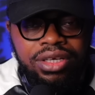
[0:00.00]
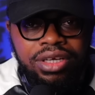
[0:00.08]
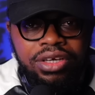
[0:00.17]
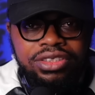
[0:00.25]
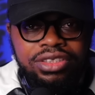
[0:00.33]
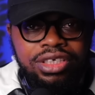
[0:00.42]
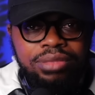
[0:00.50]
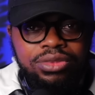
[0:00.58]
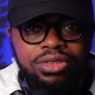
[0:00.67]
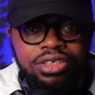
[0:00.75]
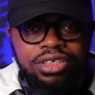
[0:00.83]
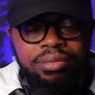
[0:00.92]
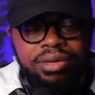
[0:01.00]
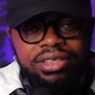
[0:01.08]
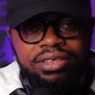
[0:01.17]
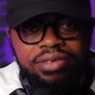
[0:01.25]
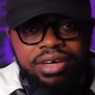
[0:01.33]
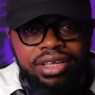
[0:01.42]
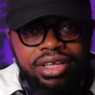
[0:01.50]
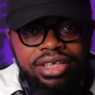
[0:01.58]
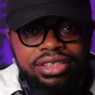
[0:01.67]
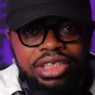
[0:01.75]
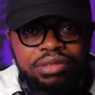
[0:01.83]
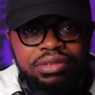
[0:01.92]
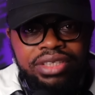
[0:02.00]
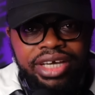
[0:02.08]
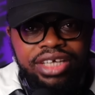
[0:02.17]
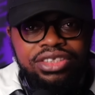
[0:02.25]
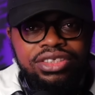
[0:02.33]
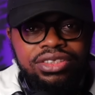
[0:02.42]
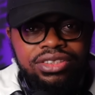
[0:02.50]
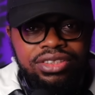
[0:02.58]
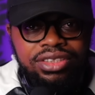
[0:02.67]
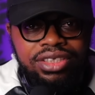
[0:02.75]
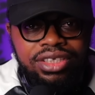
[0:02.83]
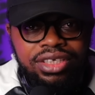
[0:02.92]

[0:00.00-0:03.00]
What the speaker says: Now you see him talking about the fact that even angels,